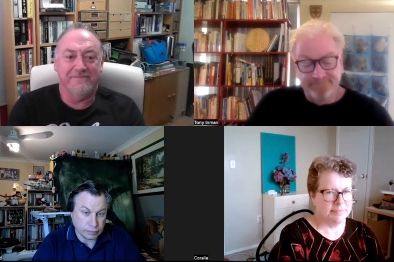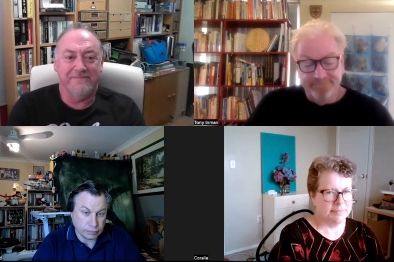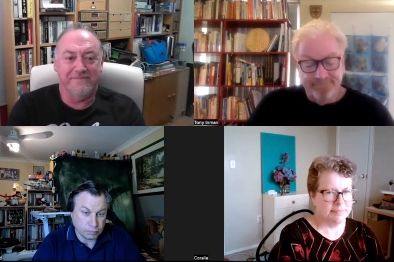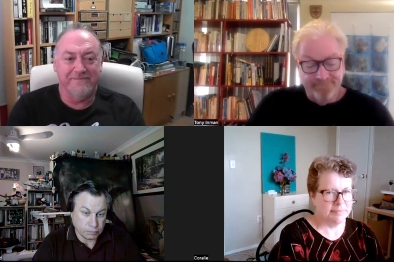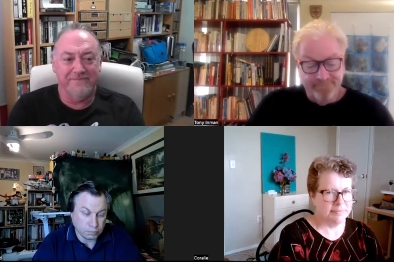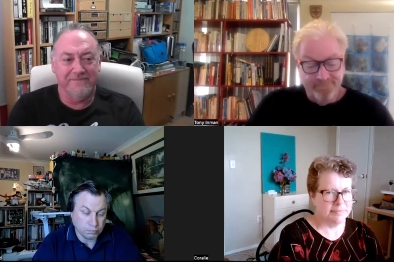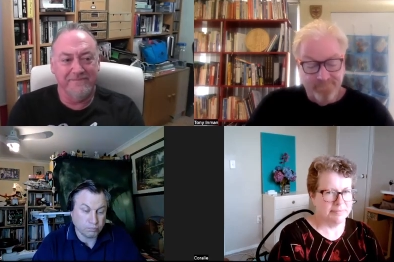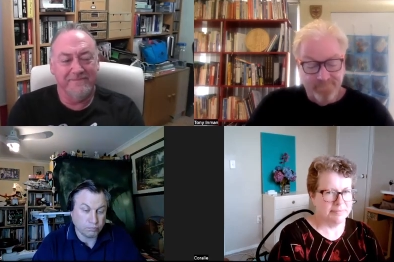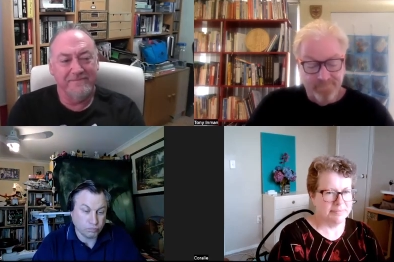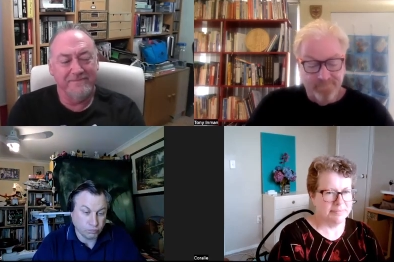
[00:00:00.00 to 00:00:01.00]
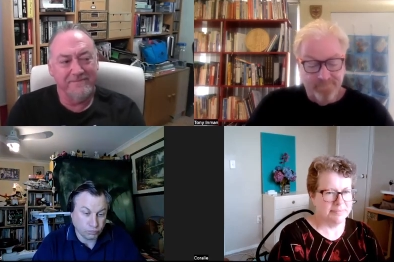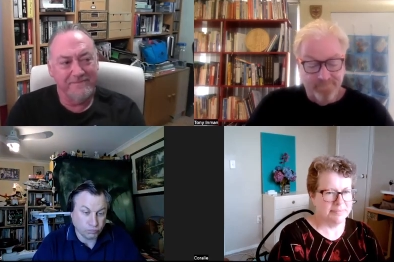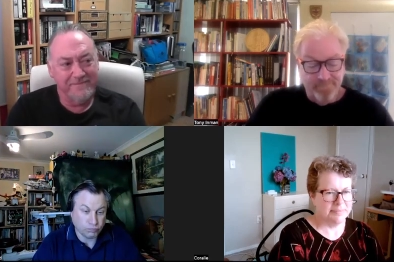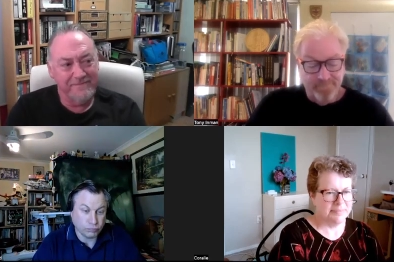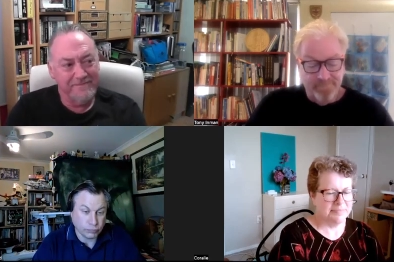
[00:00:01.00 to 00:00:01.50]

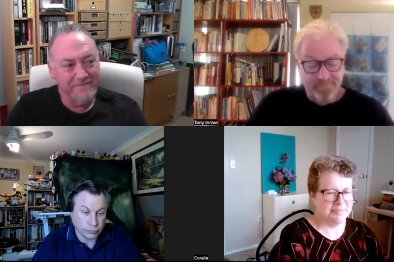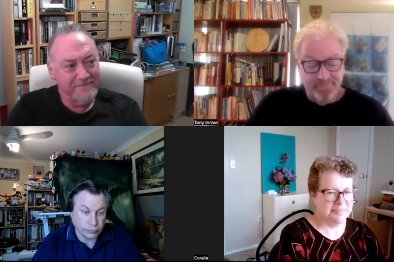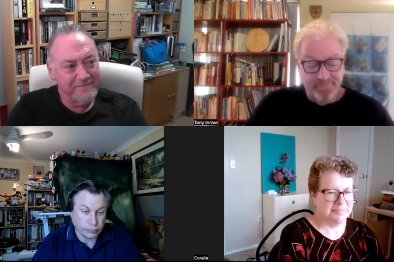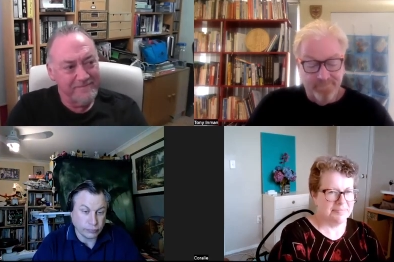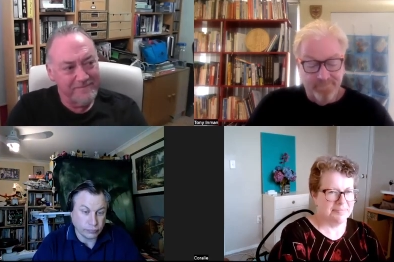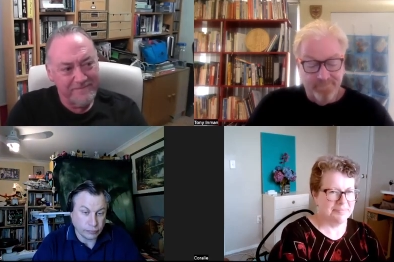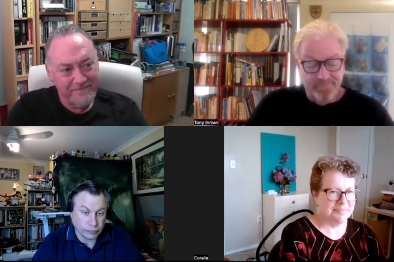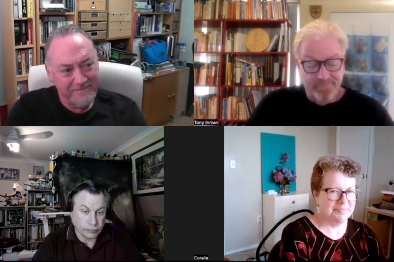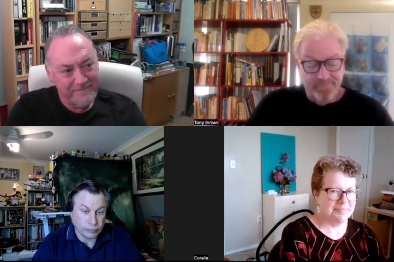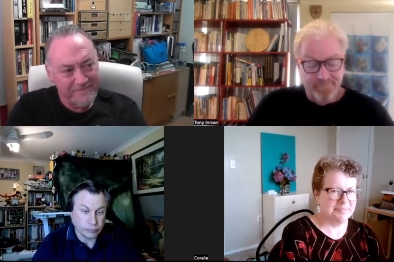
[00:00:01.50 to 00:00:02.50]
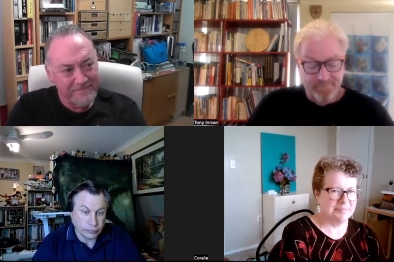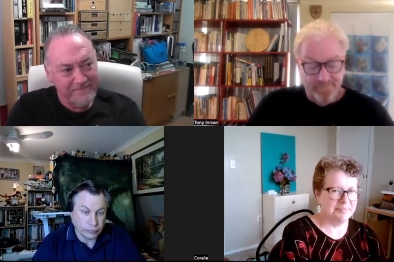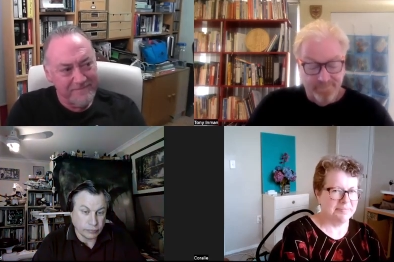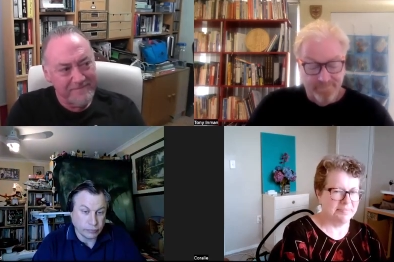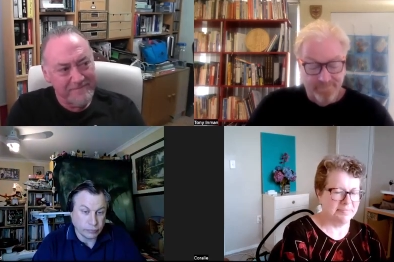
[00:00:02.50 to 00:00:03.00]

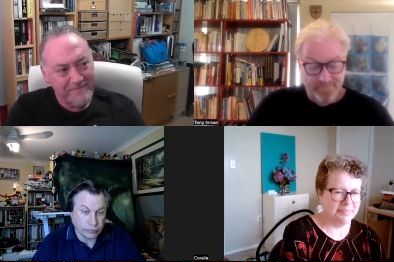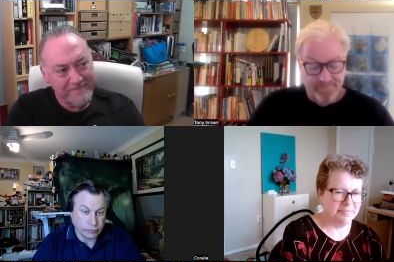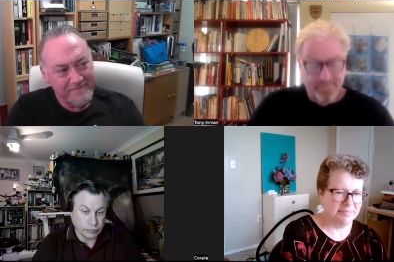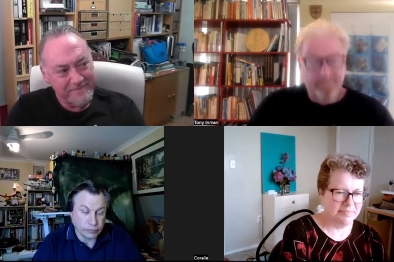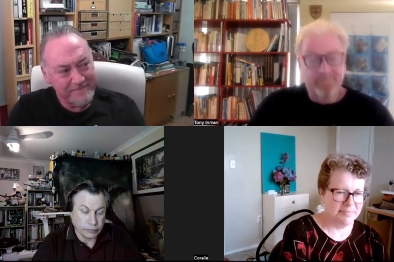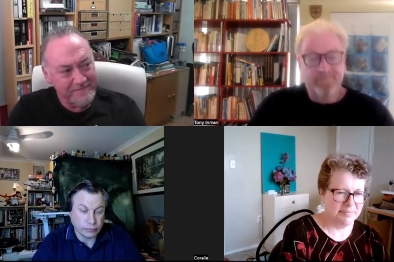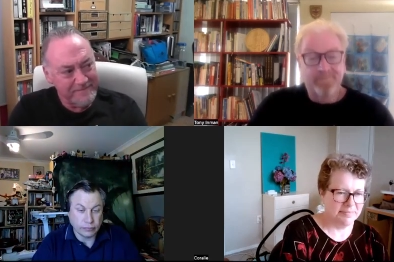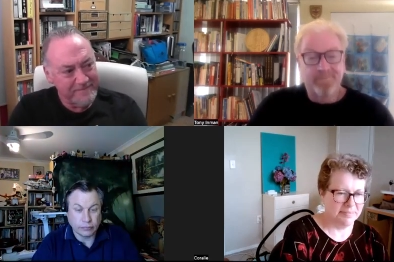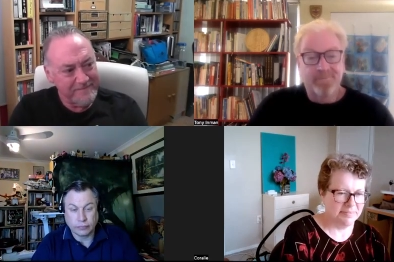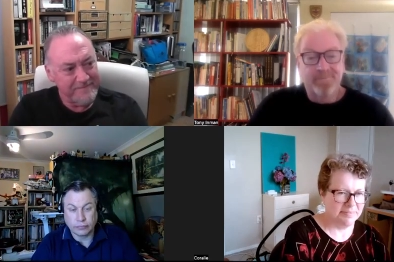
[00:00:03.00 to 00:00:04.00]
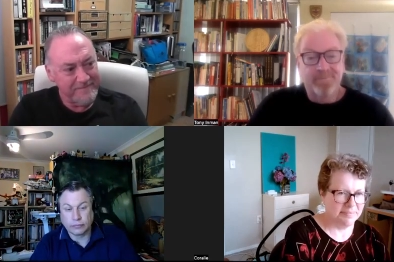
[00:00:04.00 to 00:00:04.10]
[no speech]